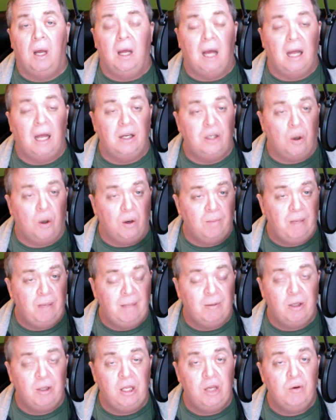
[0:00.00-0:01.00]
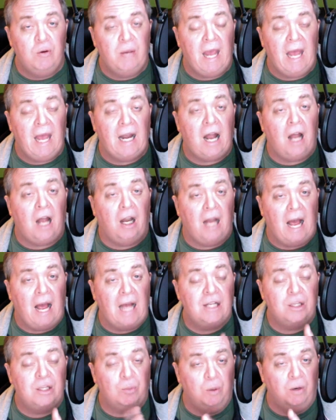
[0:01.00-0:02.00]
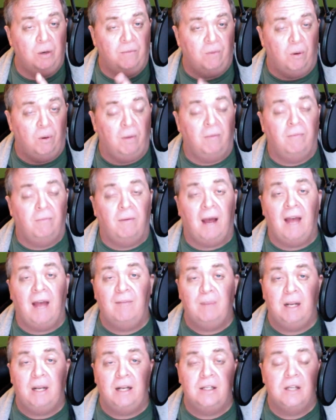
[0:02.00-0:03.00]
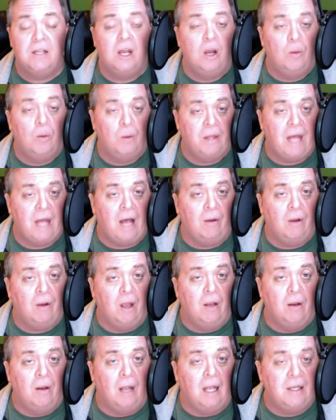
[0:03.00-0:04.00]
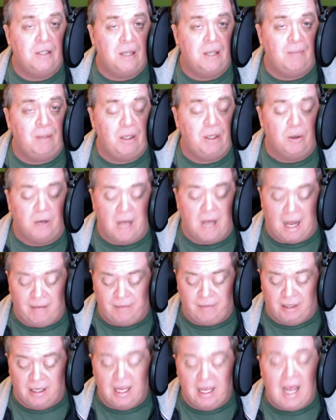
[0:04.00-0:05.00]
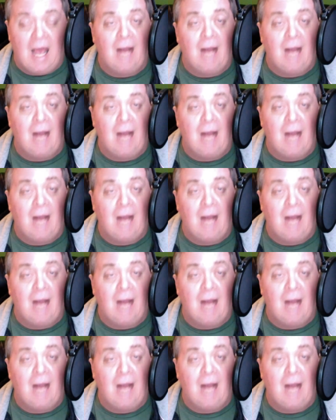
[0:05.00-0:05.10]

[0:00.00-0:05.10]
uh, showing people that you cannot last three or four or five minutes without uh, sipping your coffee.